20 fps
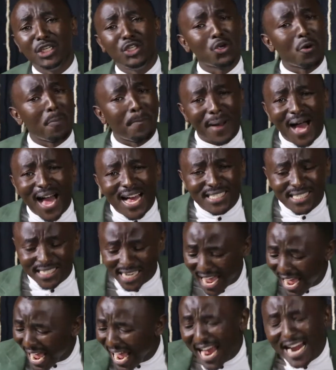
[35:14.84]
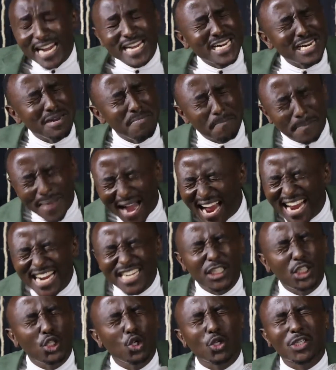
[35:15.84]
your past and
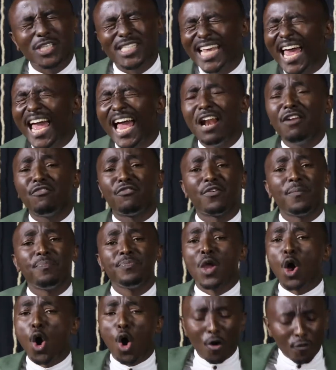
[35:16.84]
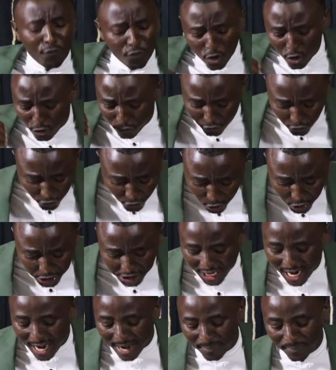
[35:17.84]
reminds yourself of your
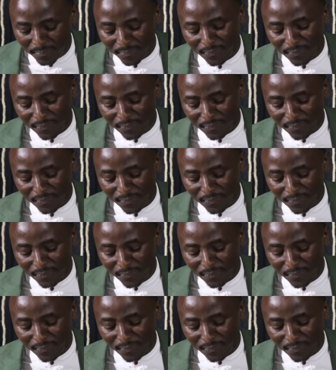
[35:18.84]
future,